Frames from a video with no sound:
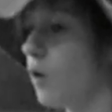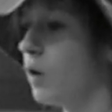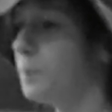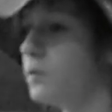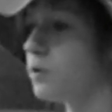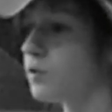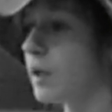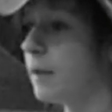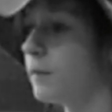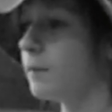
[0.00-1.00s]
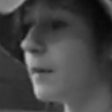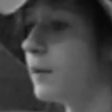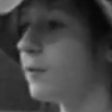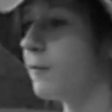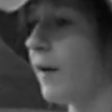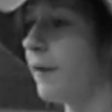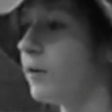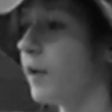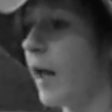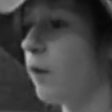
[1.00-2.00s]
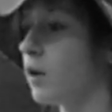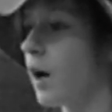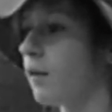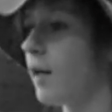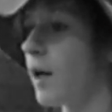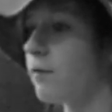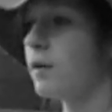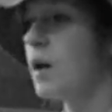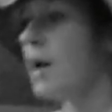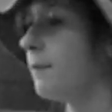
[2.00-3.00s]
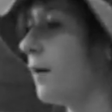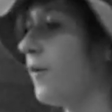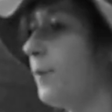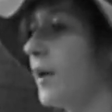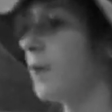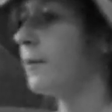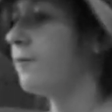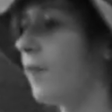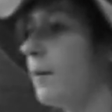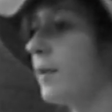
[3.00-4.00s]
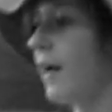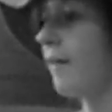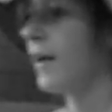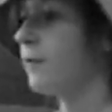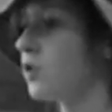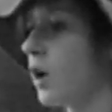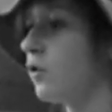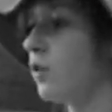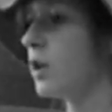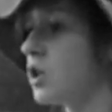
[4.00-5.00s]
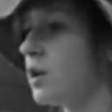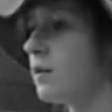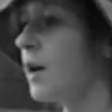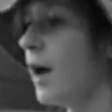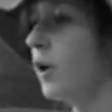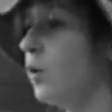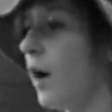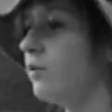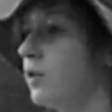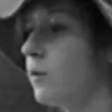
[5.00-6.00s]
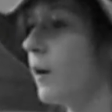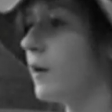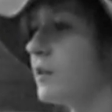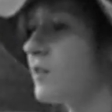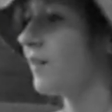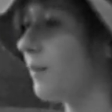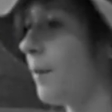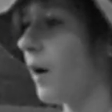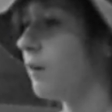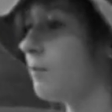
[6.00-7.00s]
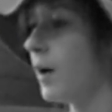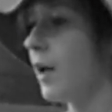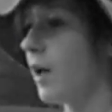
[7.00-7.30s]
our hopes, dreams, means of survival, and outlook on life. My family had been farming that land for generations. We knew every square inch like the back of my